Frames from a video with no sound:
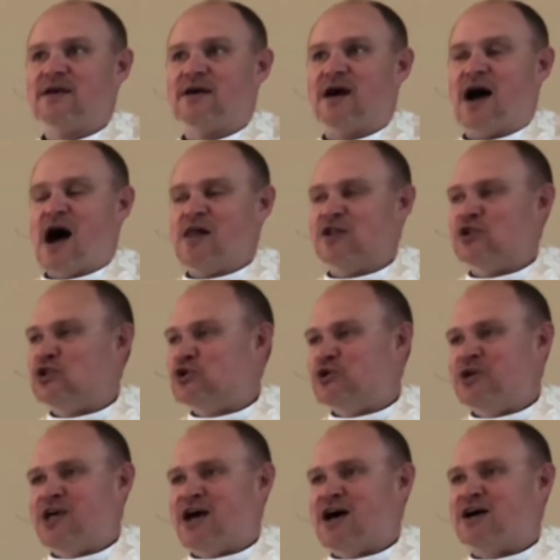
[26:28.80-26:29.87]

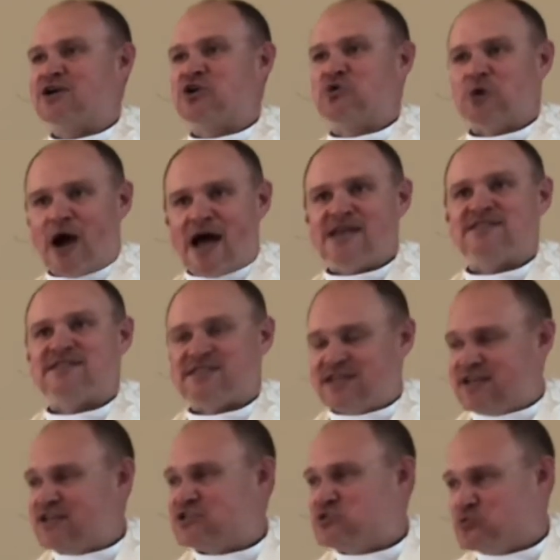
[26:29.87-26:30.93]
Alleluia, Christ
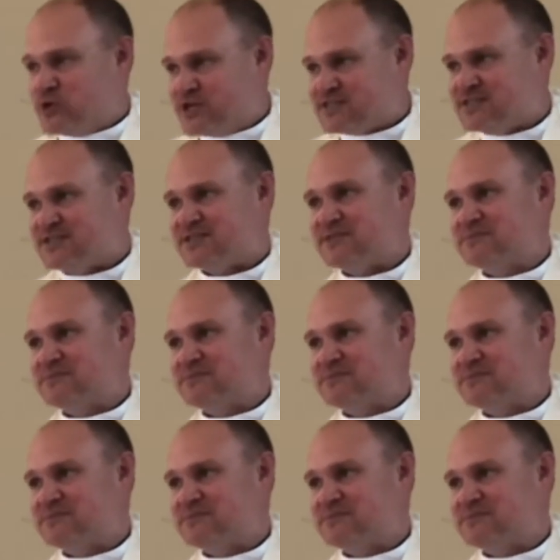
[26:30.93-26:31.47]
is risen.